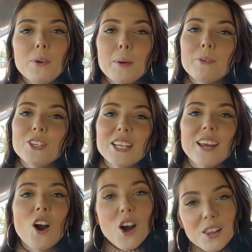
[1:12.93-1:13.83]
We
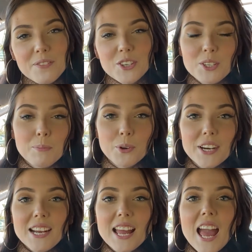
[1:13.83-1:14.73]
appreciate all of your
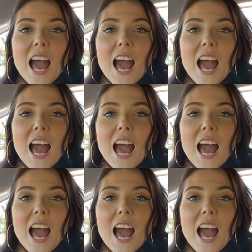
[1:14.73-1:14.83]
support,